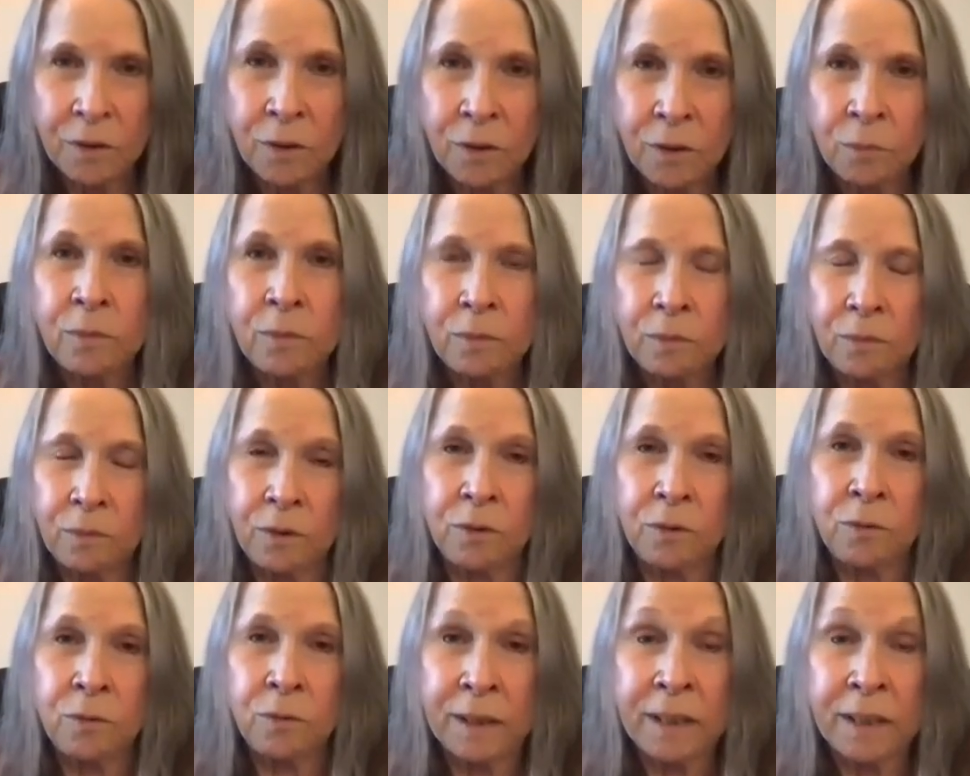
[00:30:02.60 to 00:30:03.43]
you
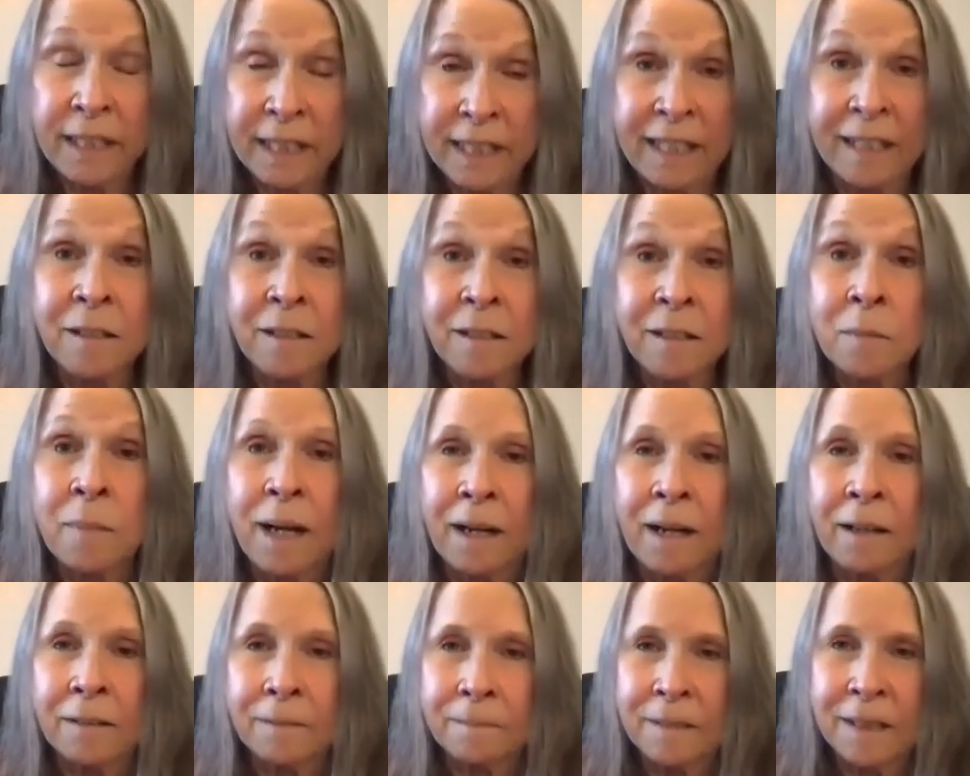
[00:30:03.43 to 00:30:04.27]
you really care
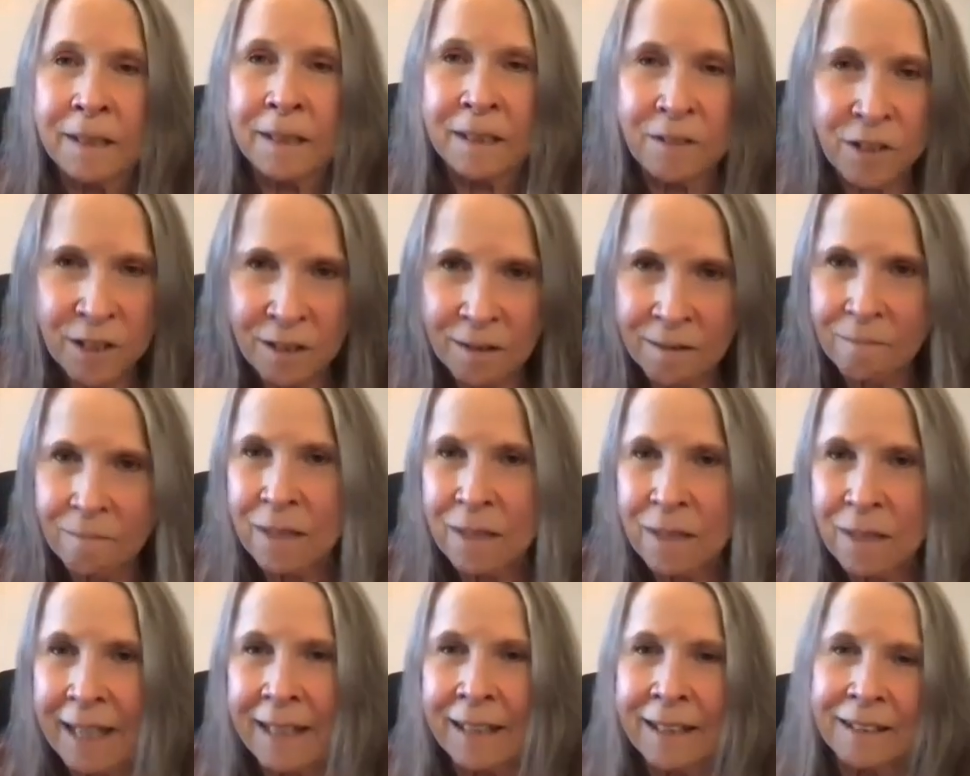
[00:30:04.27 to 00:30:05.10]
about and just
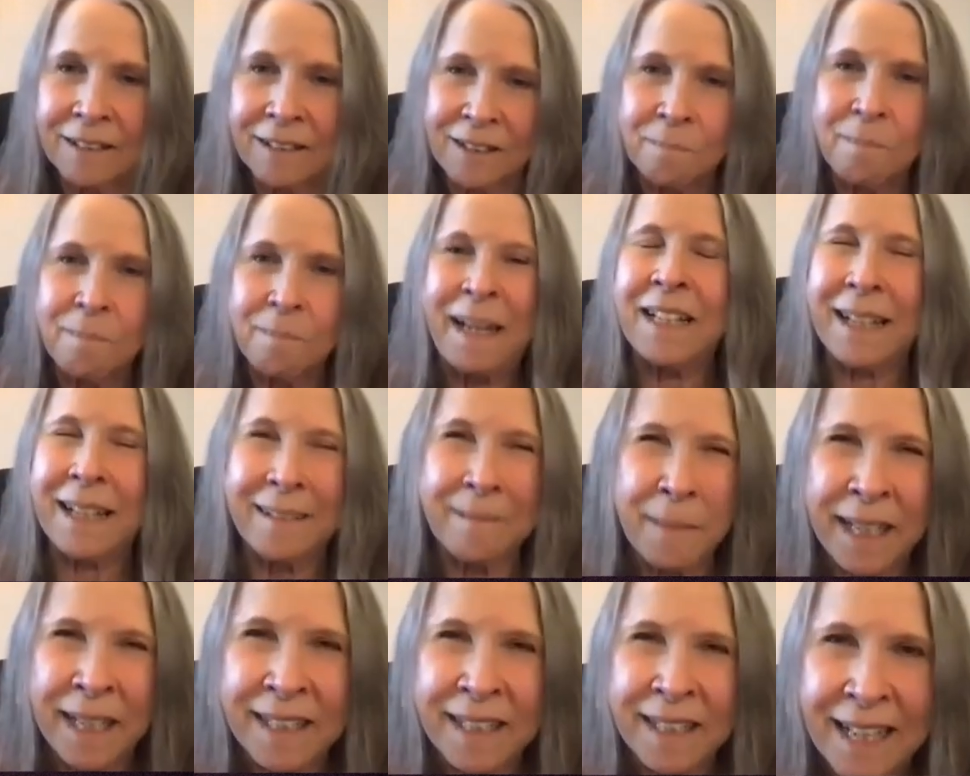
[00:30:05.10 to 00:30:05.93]
kind of
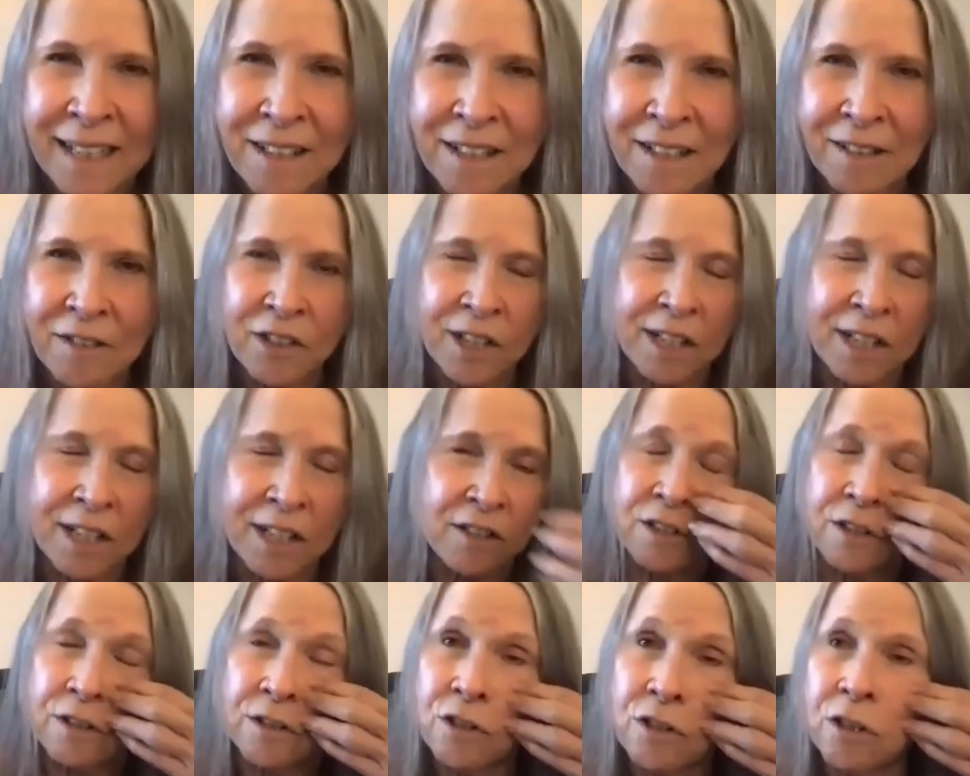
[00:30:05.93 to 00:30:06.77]
make make that
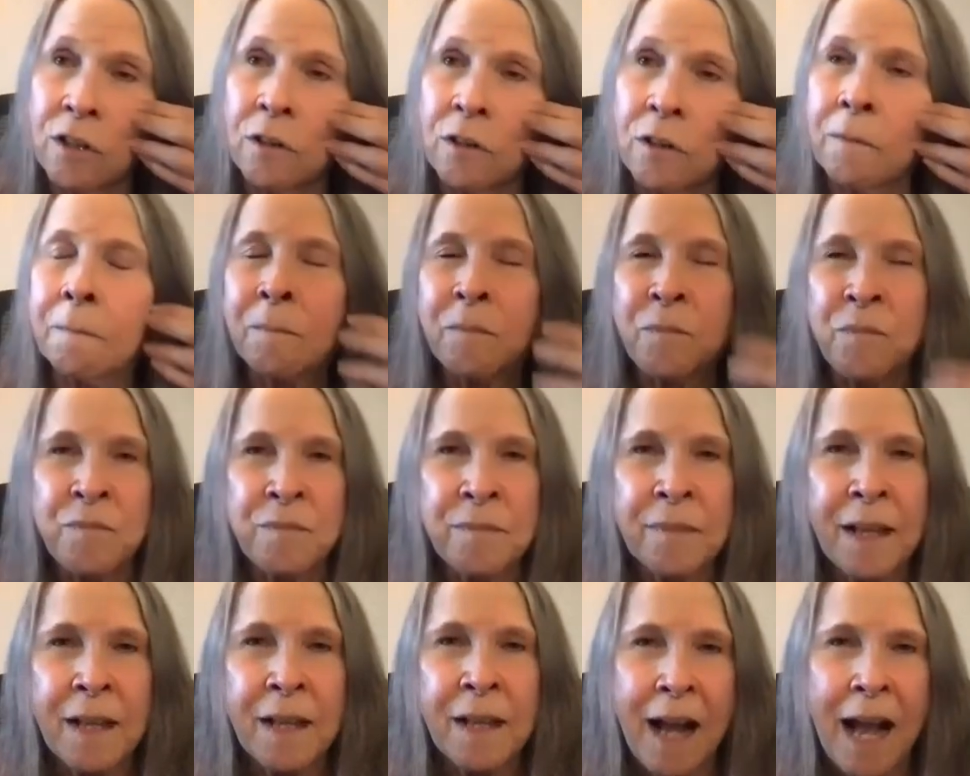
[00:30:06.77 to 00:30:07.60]
suggestion so
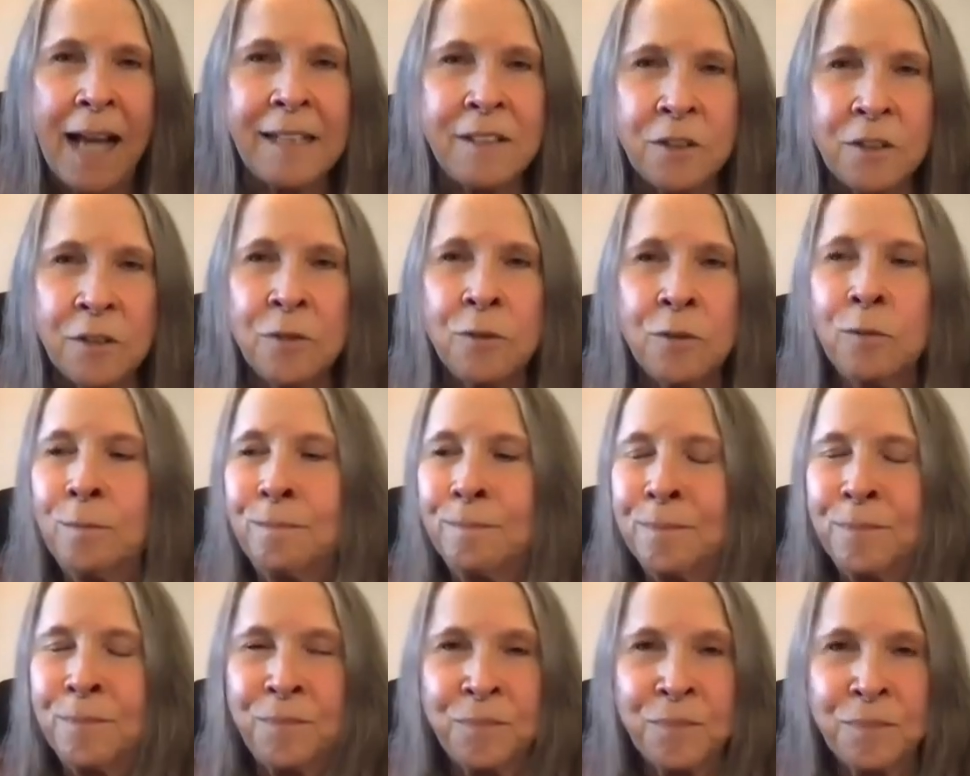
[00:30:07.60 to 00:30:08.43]
i do